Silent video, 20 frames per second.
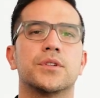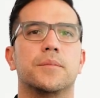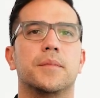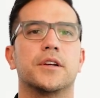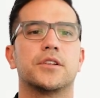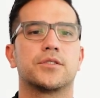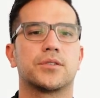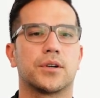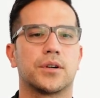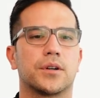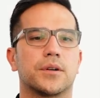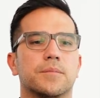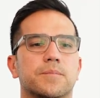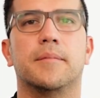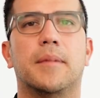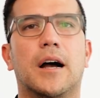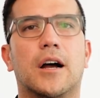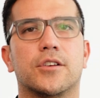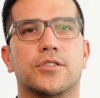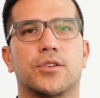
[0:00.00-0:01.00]
to make sure the
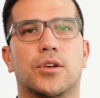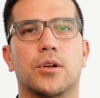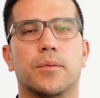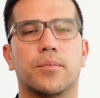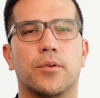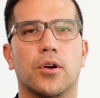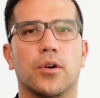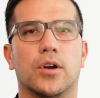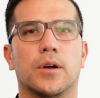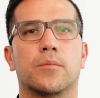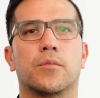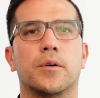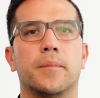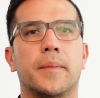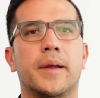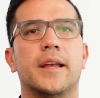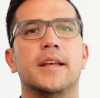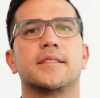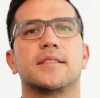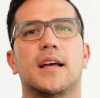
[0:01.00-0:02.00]
bioshuttle program
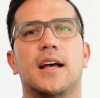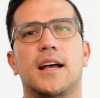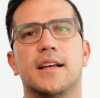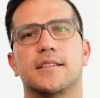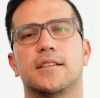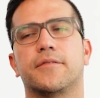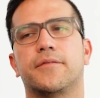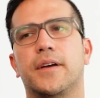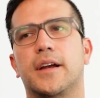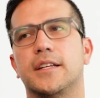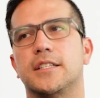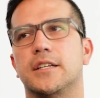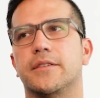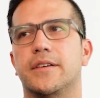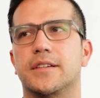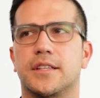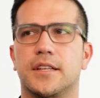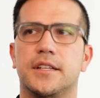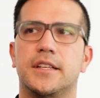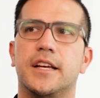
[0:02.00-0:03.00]
remains as effective
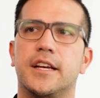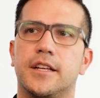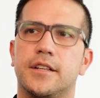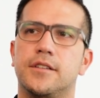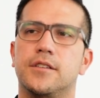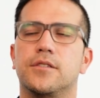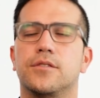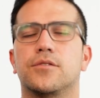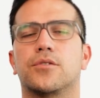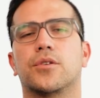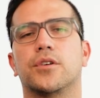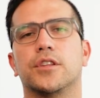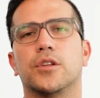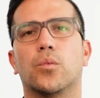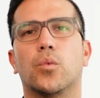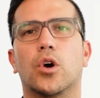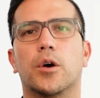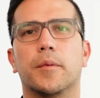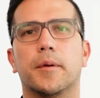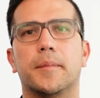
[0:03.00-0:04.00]
as it did during the
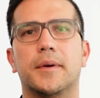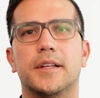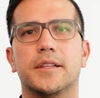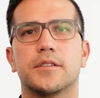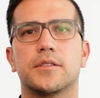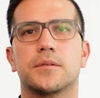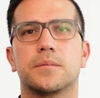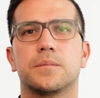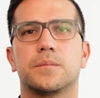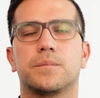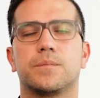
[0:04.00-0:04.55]
warmer months.